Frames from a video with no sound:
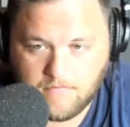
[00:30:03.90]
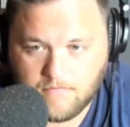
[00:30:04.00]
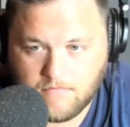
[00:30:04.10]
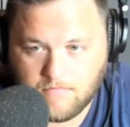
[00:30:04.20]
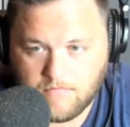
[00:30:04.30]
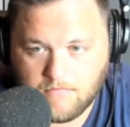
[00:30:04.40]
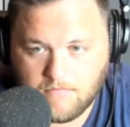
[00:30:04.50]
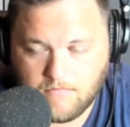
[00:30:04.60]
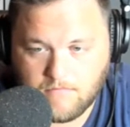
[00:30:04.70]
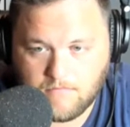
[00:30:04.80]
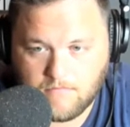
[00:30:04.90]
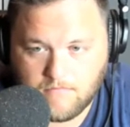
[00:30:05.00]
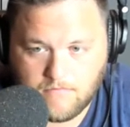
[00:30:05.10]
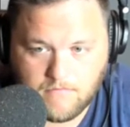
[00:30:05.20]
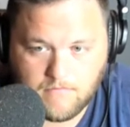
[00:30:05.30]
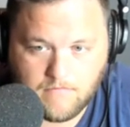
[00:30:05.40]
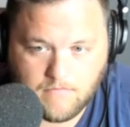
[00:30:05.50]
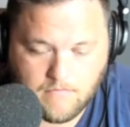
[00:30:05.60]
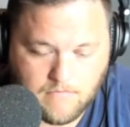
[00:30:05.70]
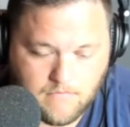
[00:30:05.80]

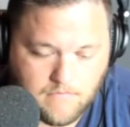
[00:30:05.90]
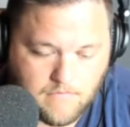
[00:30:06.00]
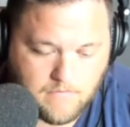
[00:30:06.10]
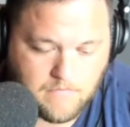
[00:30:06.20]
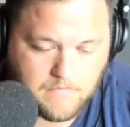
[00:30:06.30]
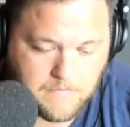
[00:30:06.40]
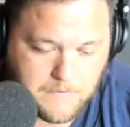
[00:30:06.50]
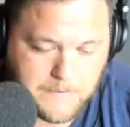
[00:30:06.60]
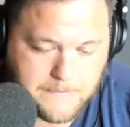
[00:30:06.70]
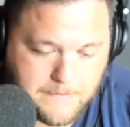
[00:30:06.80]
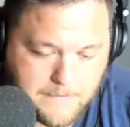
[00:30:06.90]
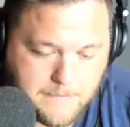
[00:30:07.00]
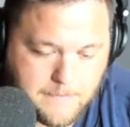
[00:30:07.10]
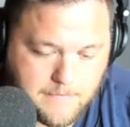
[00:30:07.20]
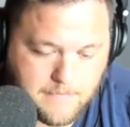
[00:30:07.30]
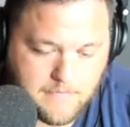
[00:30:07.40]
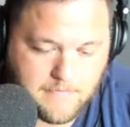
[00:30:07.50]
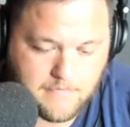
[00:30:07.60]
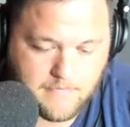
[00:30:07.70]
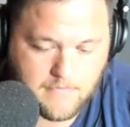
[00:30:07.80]

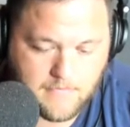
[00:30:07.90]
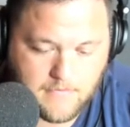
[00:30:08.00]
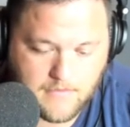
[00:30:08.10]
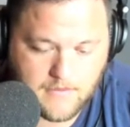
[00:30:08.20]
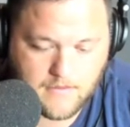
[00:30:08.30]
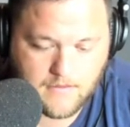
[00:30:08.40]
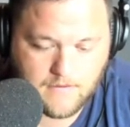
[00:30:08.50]
This person isn't speaking.